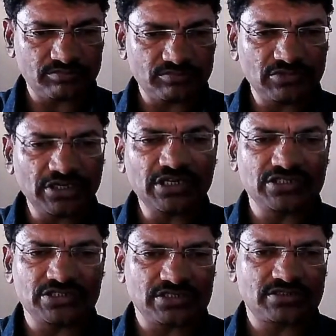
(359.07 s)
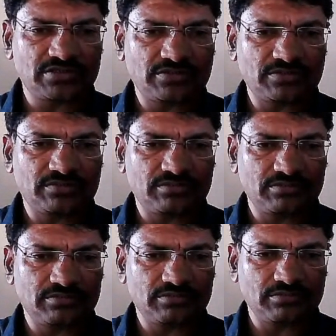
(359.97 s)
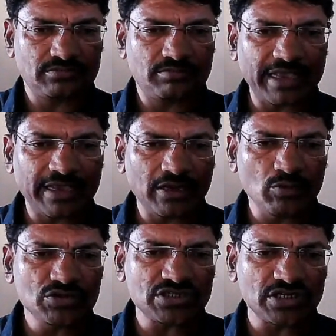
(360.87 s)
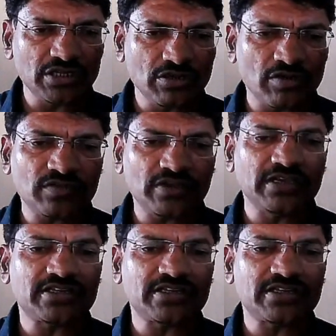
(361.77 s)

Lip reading: literature, background study of English